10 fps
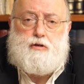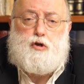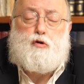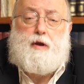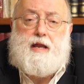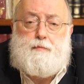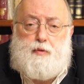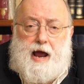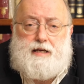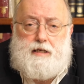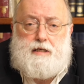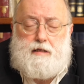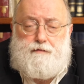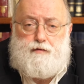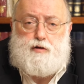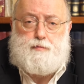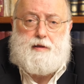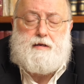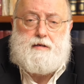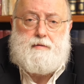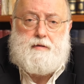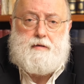to create proxies in the first place,